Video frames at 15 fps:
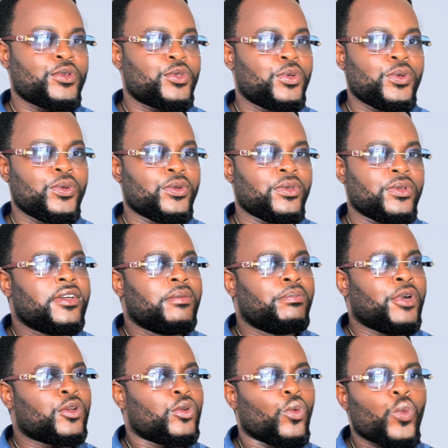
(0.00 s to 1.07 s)
tool,
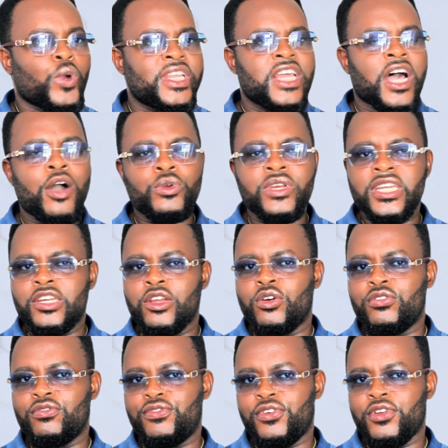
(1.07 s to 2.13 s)
but without its
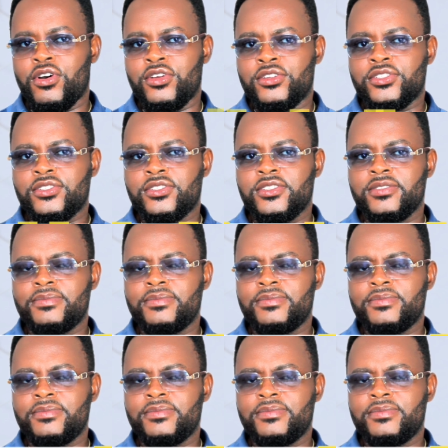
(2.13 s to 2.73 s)
own flaws.